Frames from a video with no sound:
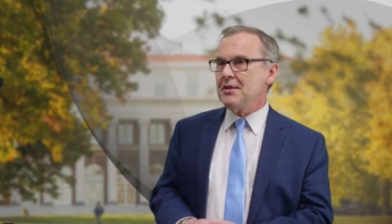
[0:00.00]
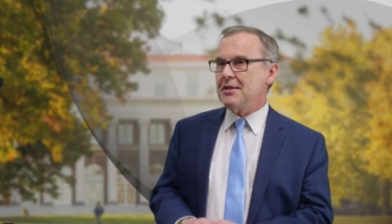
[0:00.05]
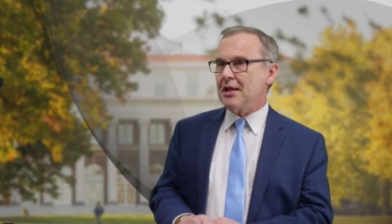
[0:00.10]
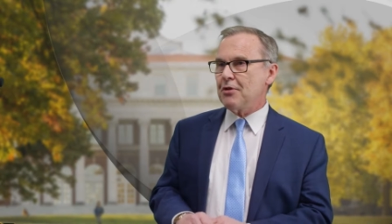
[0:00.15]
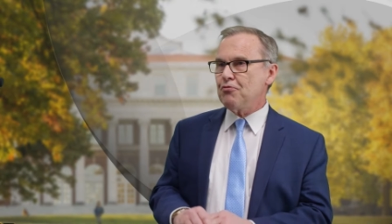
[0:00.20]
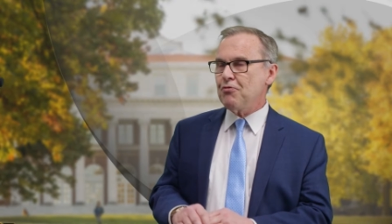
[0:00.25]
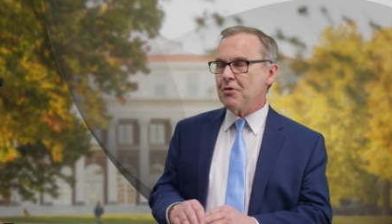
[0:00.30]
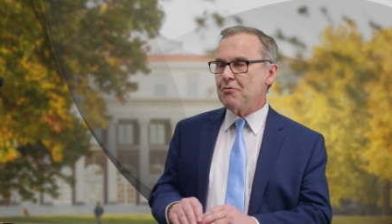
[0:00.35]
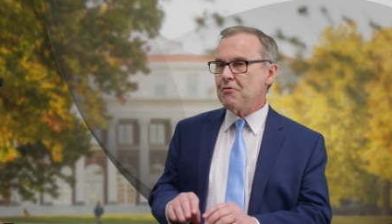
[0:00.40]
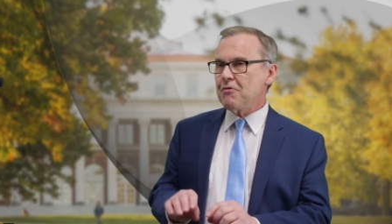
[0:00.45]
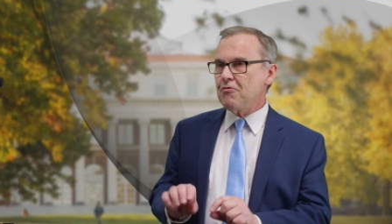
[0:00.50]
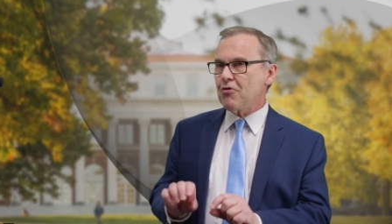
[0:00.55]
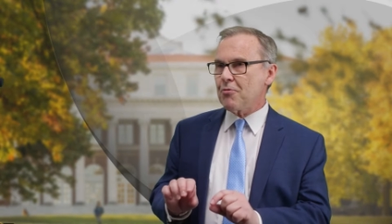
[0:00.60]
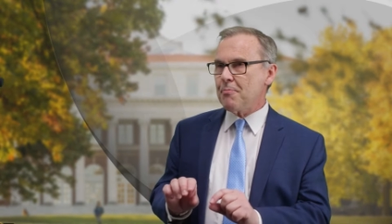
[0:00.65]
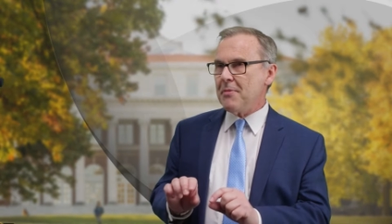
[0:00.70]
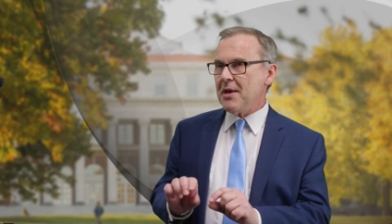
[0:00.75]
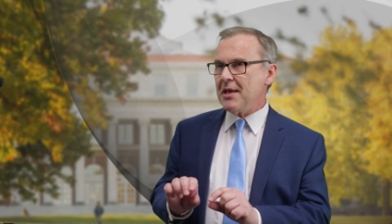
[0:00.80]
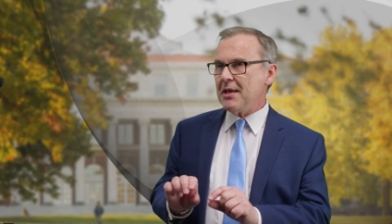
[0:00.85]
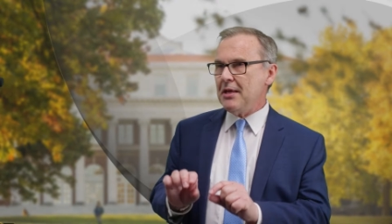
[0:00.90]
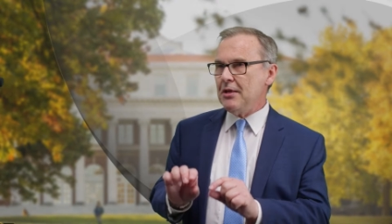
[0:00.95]
that when we
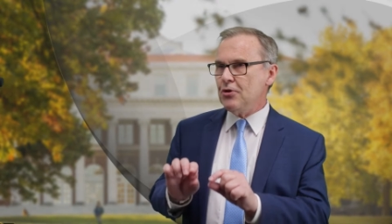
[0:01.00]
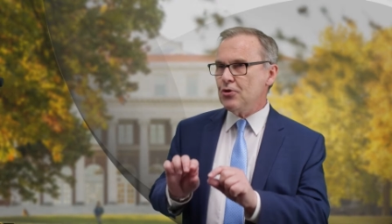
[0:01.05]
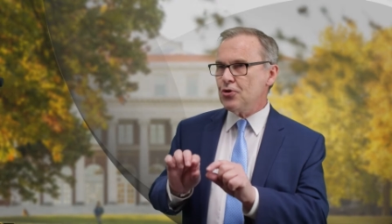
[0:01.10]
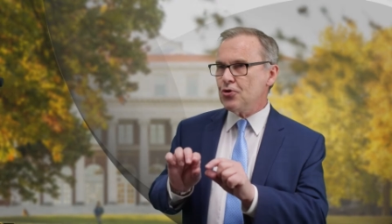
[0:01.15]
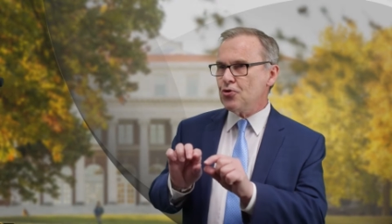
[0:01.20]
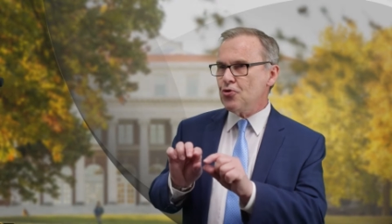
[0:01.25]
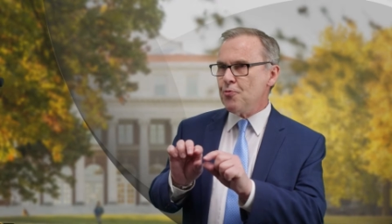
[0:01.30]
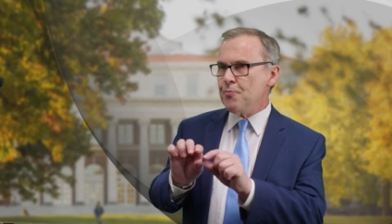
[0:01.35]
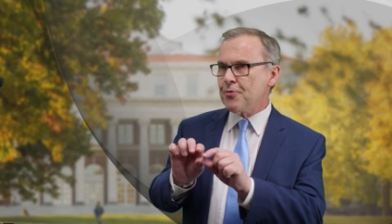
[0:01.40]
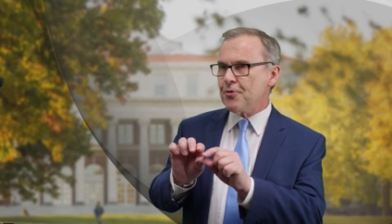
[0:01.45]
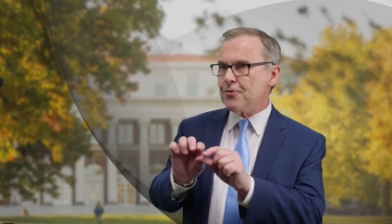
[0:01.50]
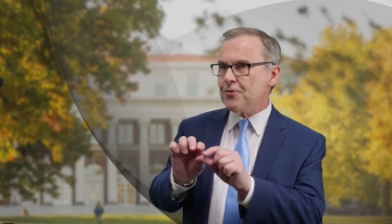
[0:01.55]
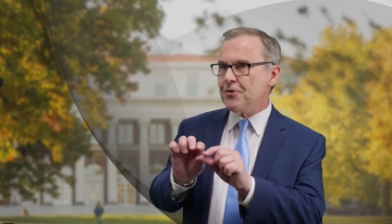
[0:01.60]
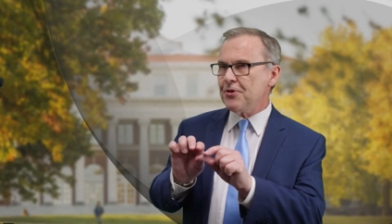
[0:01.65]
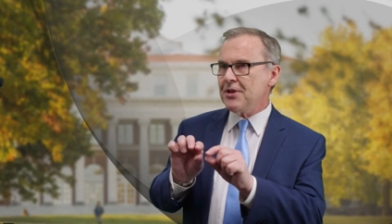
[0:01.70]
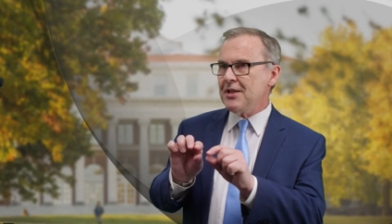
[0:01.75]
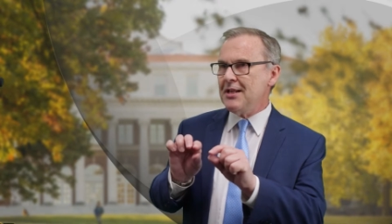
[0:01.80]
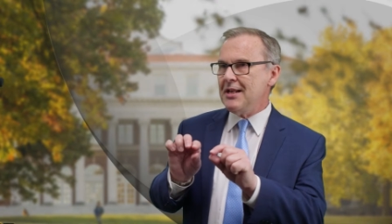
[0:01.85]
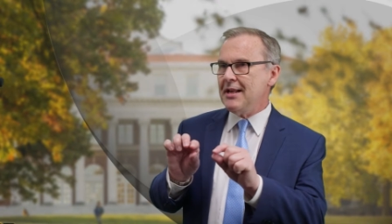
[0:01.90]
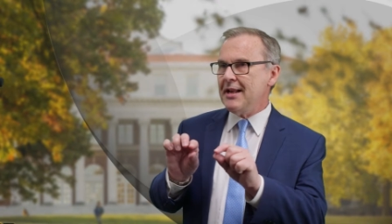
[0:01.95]
were making super
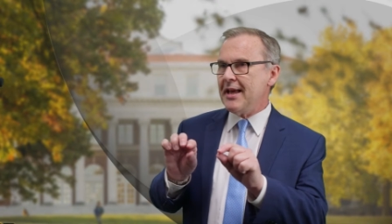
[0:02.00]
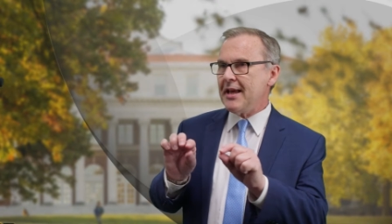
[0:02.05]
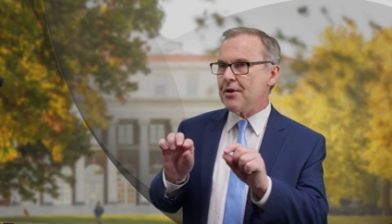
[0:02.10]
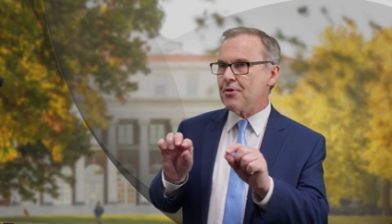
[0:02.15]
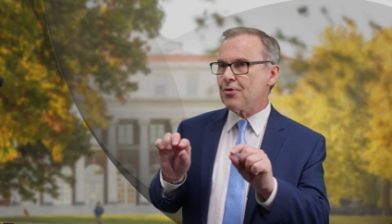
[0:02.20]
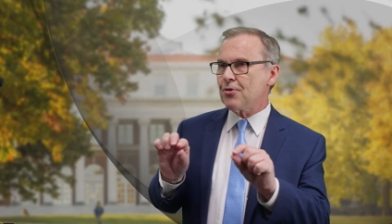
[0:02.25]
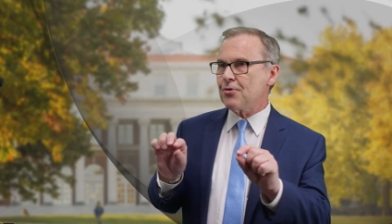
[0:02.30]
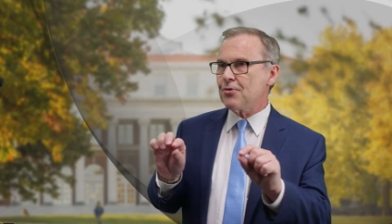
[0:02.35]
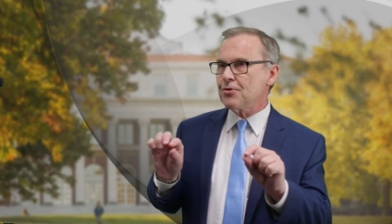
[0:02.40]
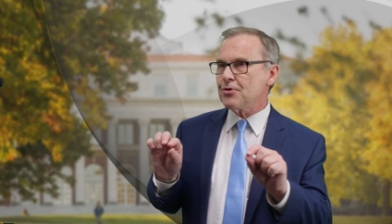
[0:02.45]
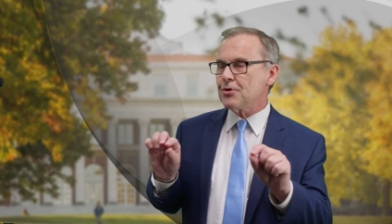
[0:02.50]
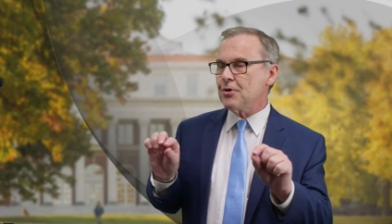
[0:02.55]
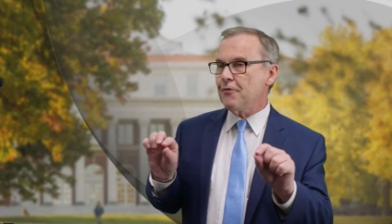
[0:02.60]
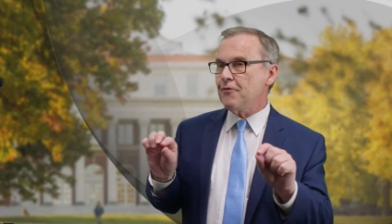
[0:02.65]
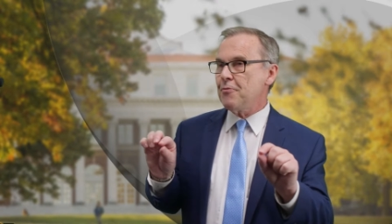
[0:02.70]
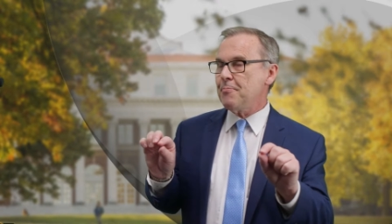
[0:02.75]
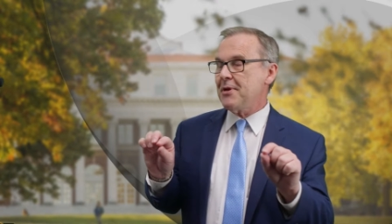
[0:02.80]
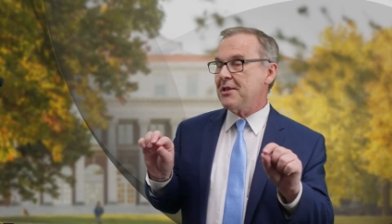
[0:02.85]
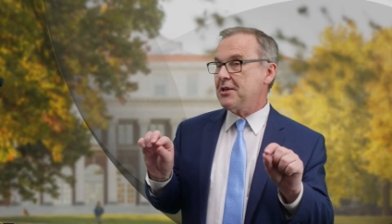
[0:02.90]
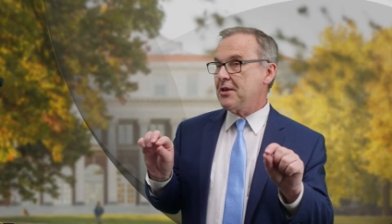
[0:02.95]
thin layers
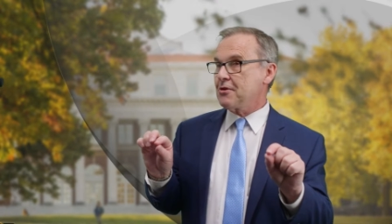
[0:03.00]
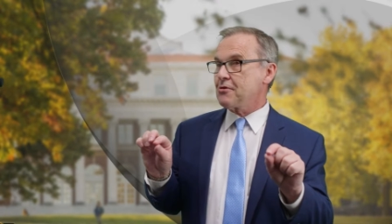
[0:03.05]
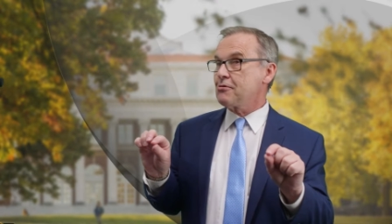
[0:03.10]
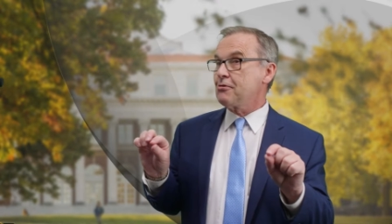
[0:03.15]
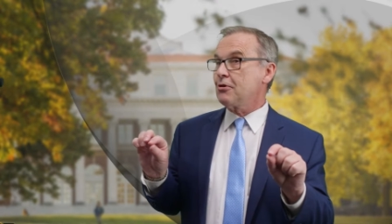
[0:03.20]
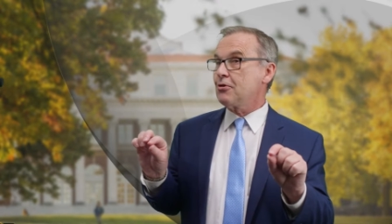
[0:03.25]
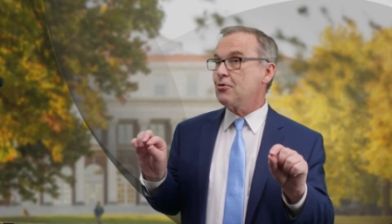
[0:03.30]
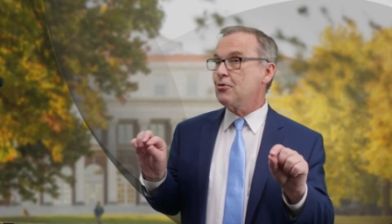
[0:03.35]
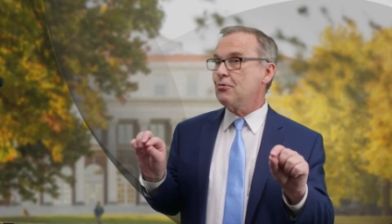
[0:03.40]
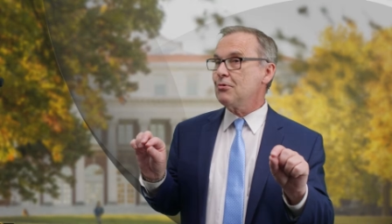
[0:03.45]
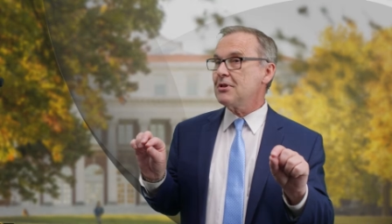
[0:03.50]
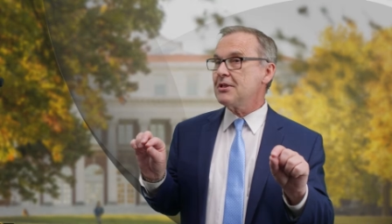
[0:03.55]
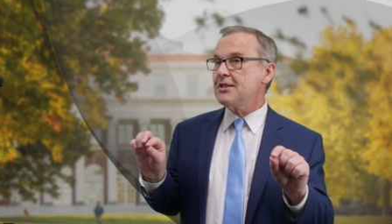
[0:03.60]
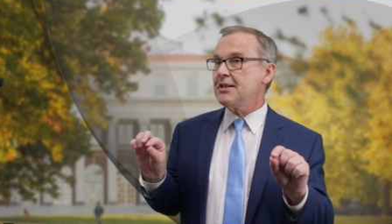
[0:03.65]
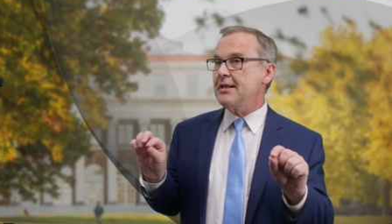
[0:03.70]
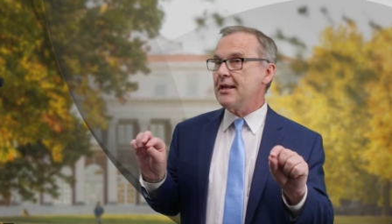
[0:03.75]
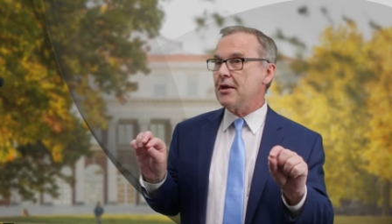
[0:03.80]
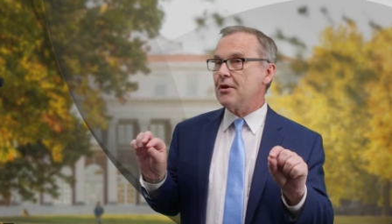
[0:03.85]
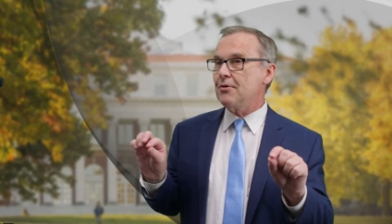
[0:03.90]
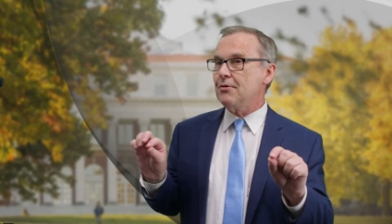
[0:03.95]
of a material called
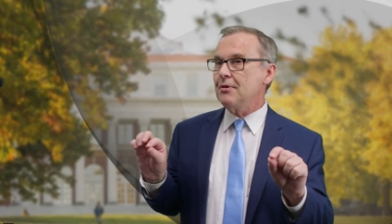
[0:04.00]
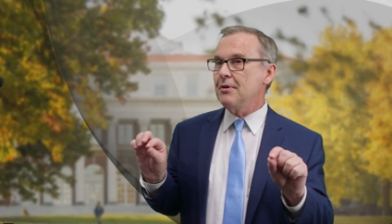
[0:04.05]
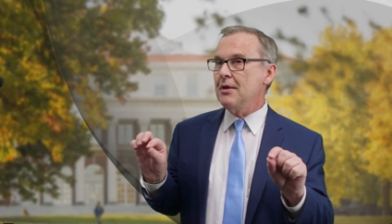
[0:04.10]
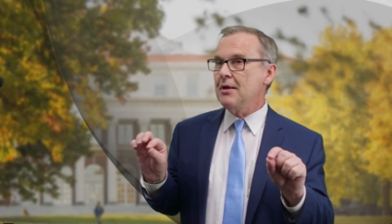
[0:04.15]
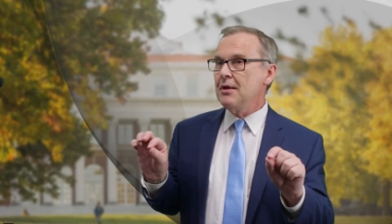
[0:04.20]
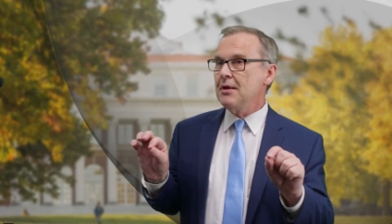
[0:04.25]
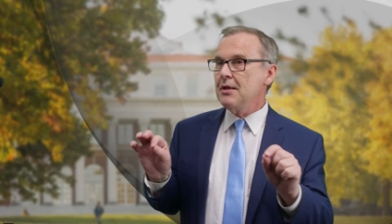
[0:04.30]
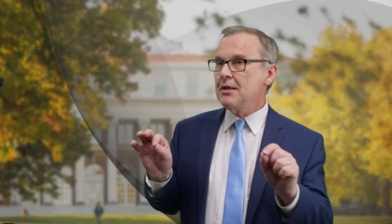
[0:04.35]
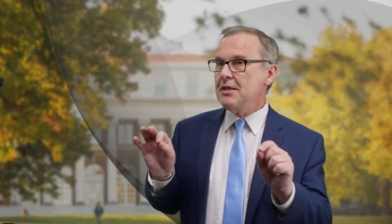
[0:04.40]
silicon,